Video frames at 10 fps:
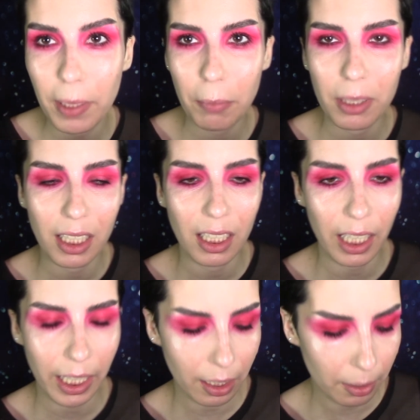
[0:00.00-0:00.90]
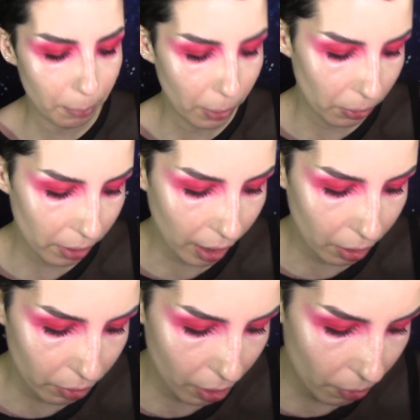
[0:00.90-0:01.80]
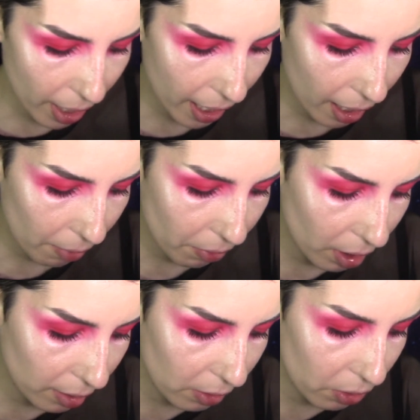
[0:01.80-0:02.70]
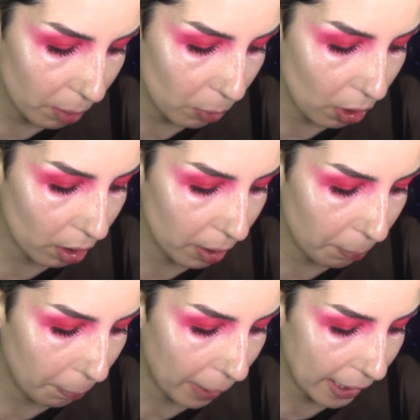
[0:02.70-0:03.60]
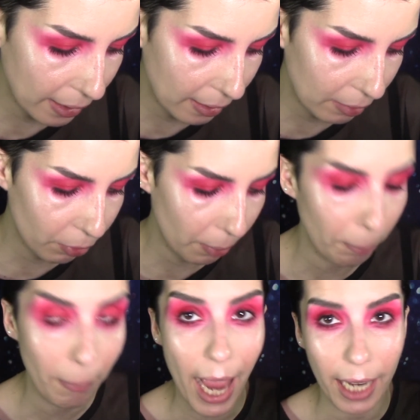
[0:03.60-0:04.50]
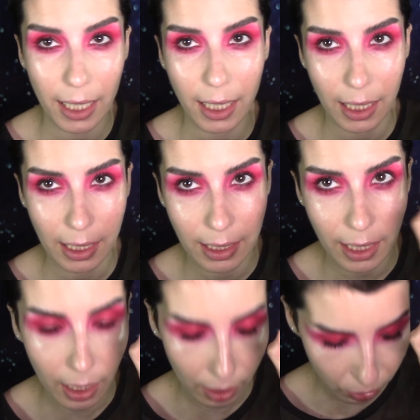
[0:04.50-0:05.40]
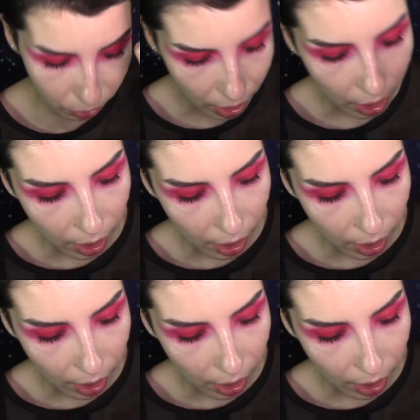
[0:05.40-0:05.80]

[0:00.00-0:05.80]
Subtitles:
I'm gonna layer both, I don't know. I have this cream color base from MAC in yellow.